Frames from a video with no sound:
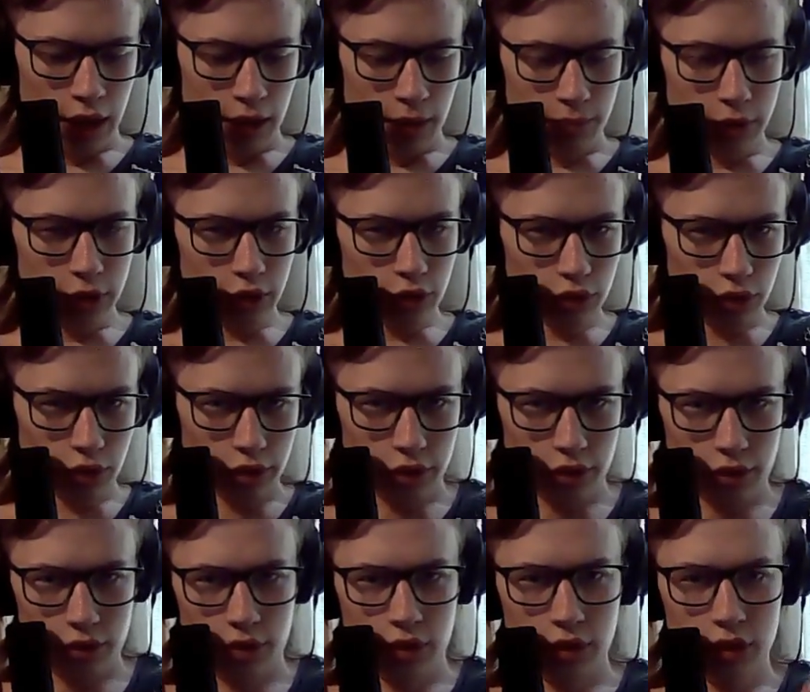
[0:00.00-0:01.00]
But no
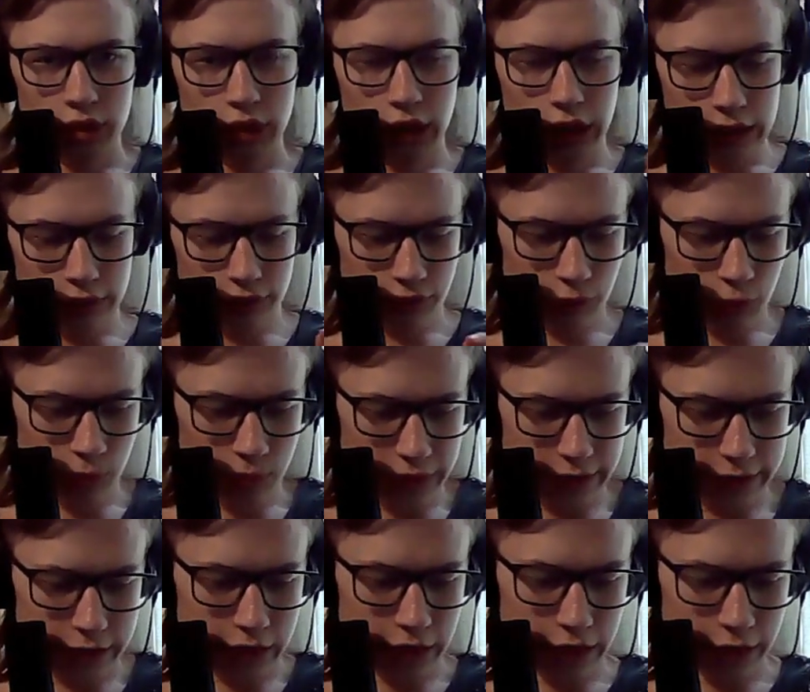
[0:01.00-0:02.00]
longer than a few
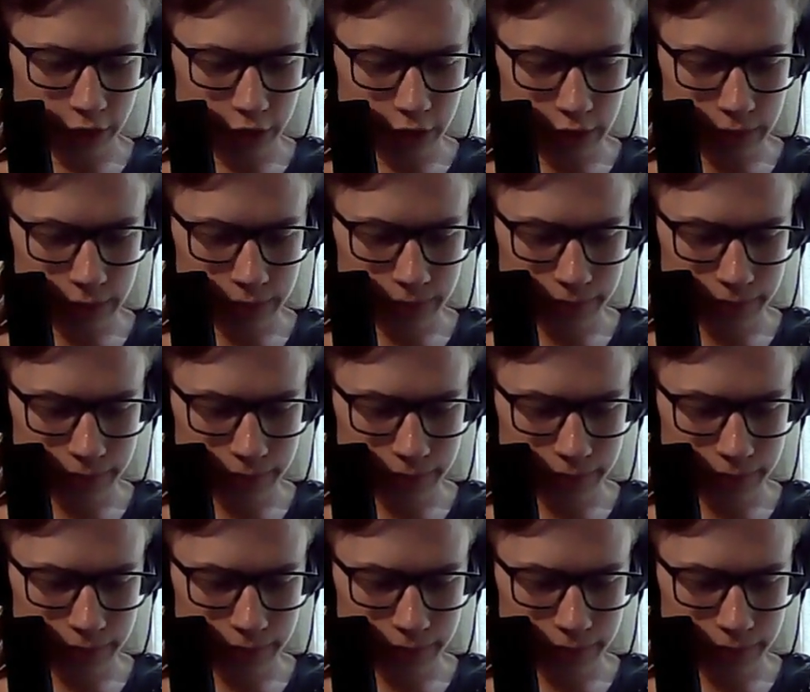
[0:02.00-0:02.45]
minutes later,